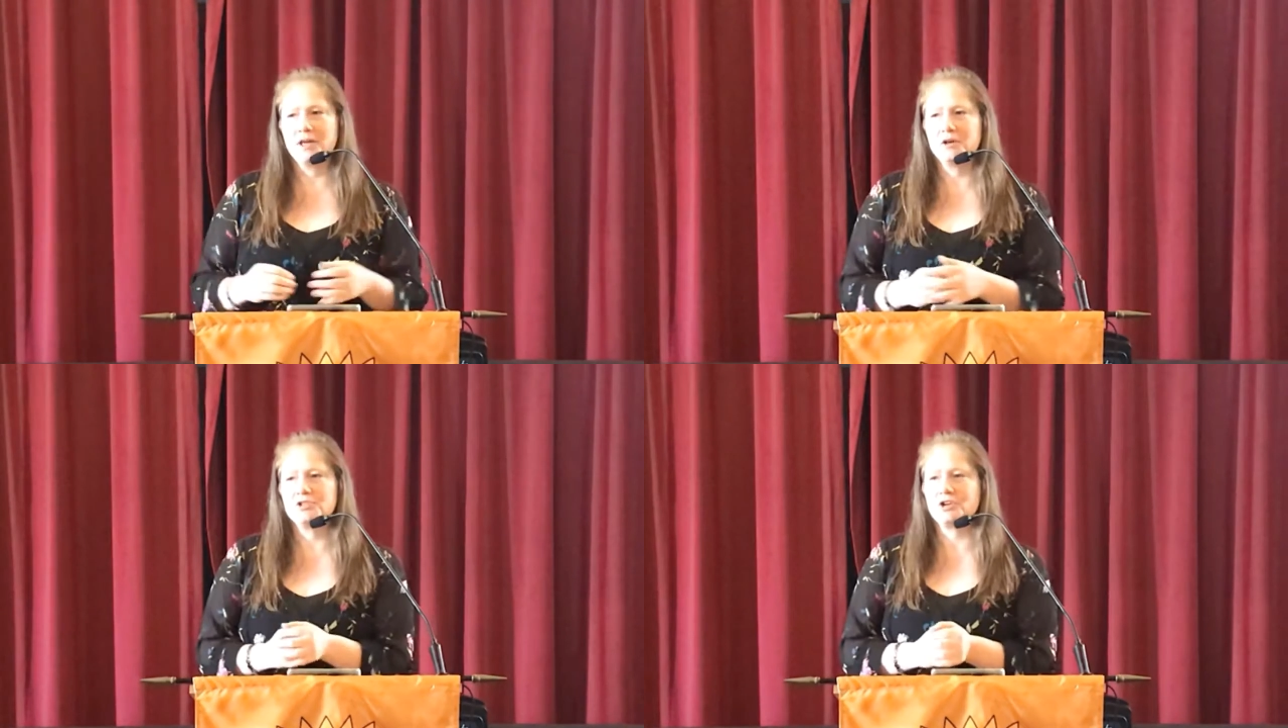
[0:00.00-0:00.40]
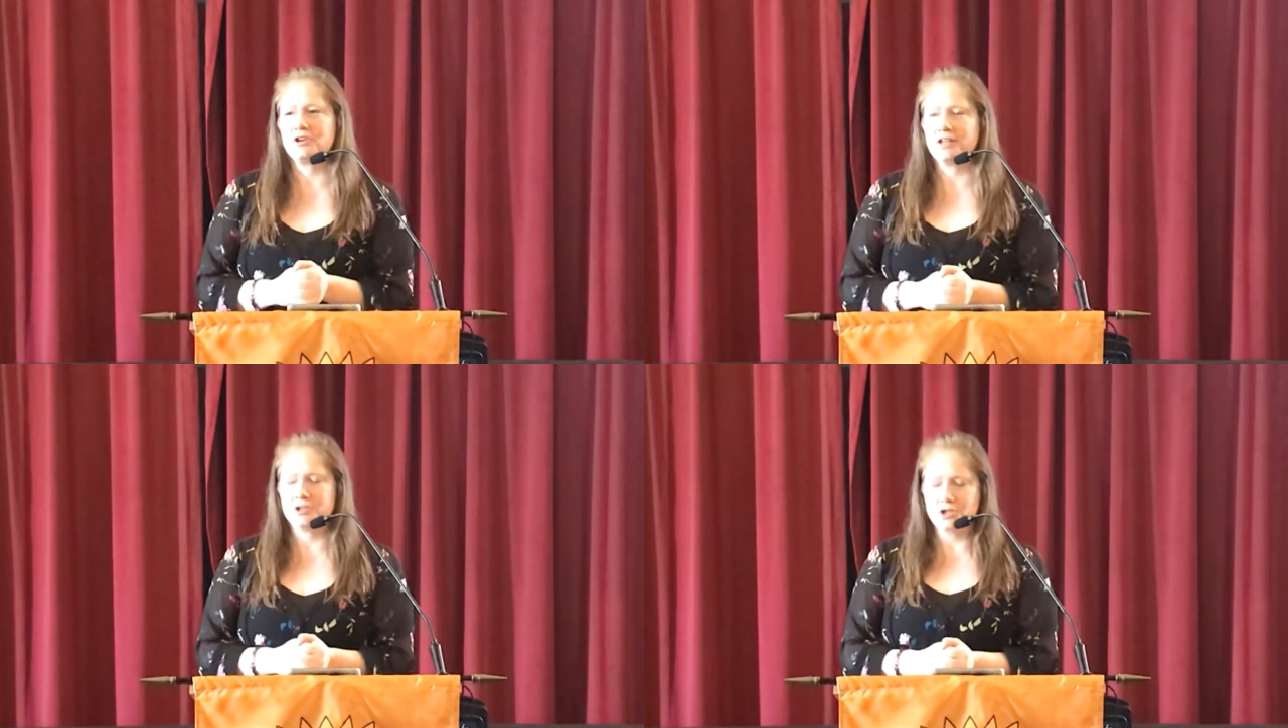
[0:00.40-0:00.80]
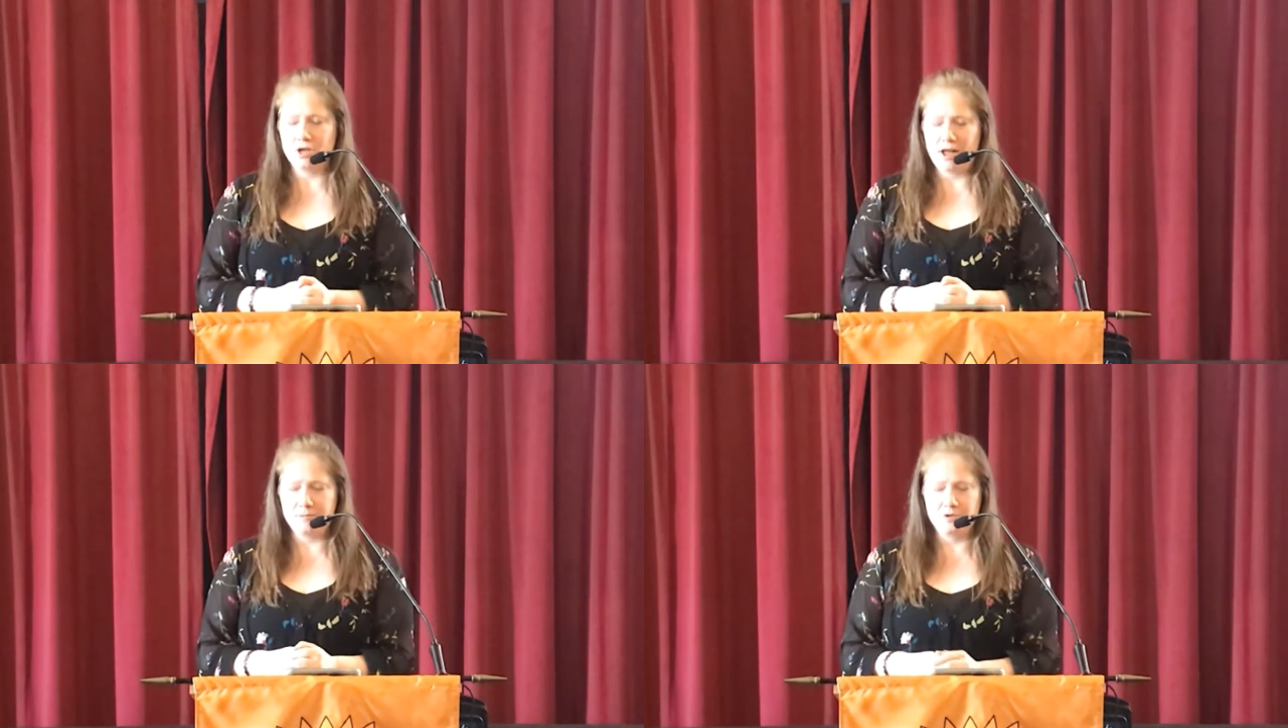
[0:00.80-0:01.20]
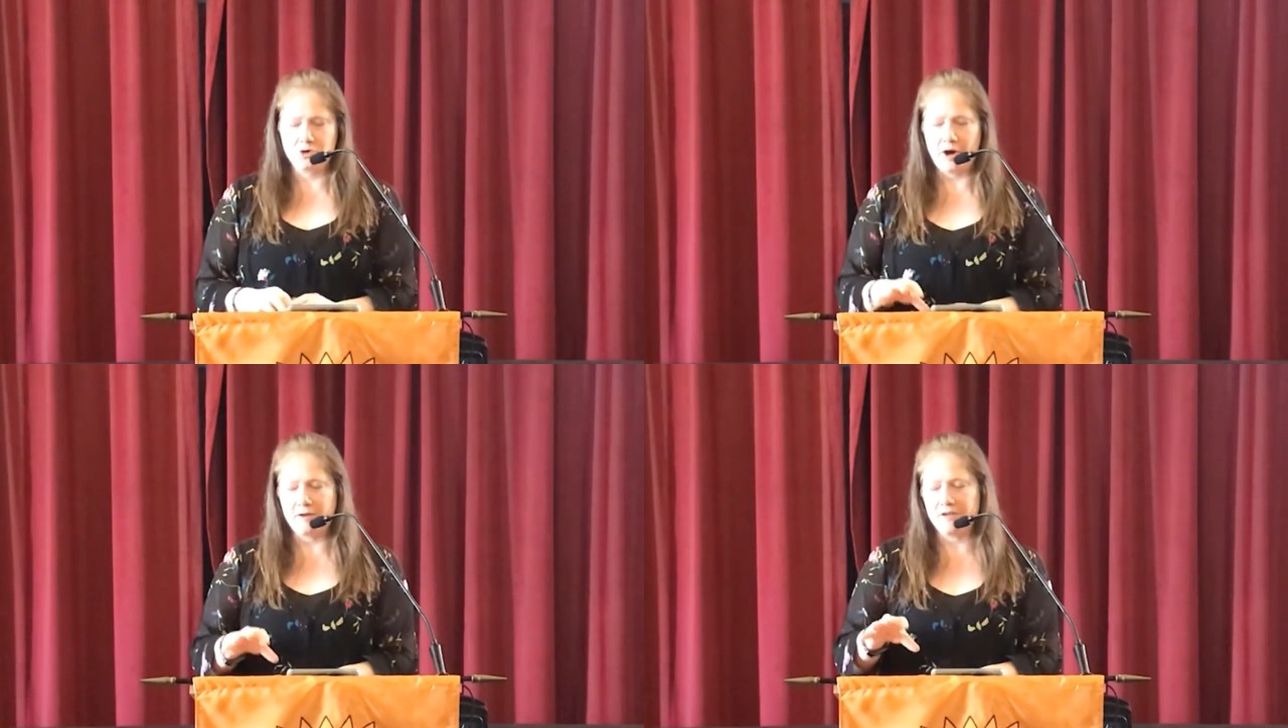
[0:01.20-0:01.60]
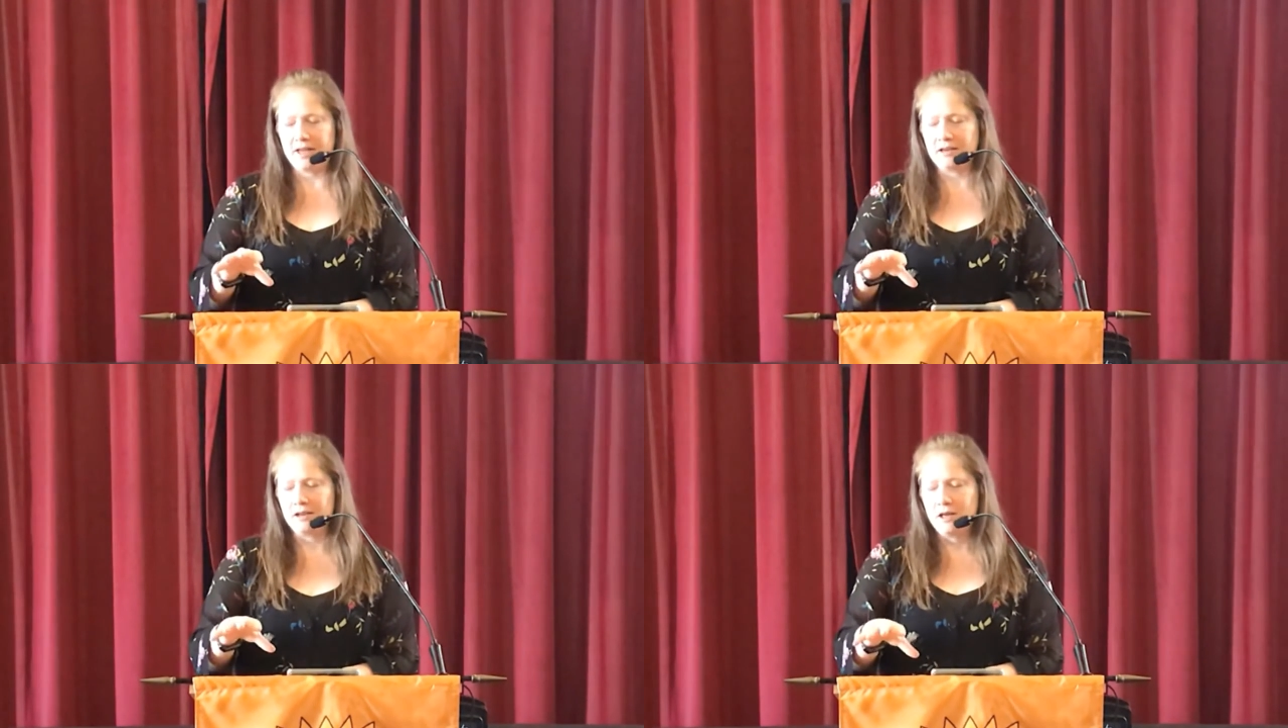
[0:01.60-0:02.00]
He started
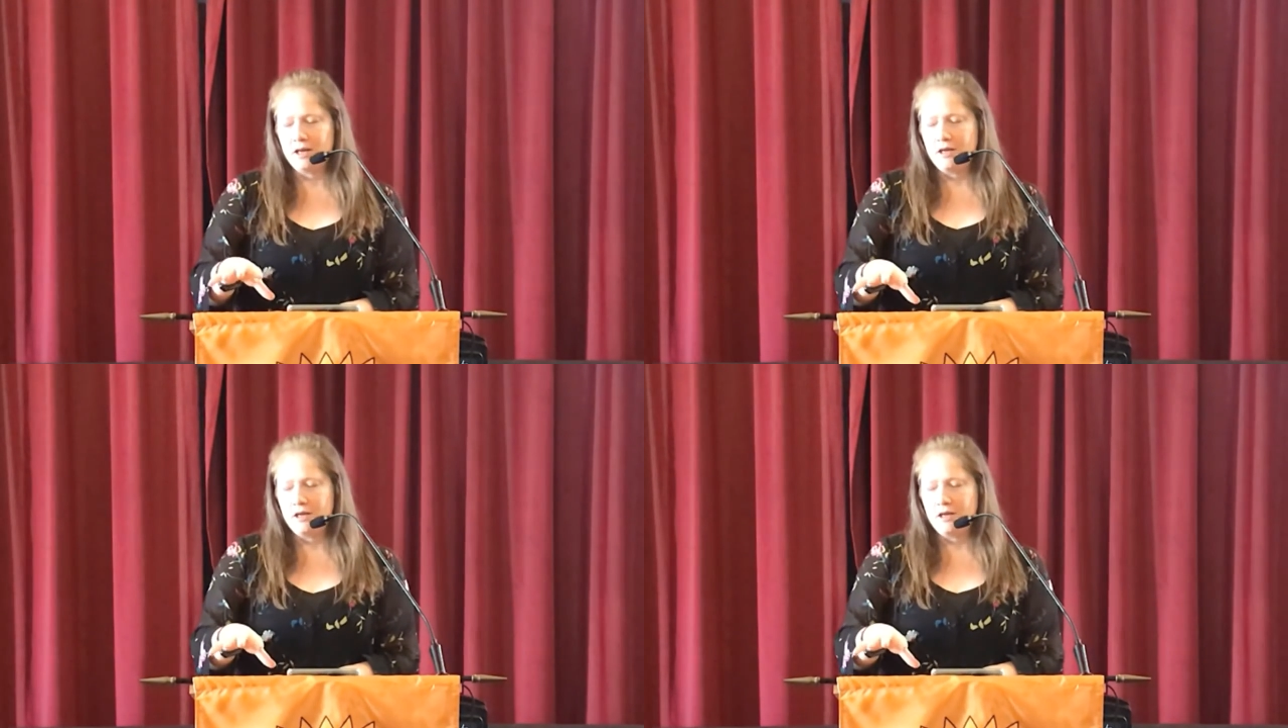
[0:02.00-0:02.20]
driving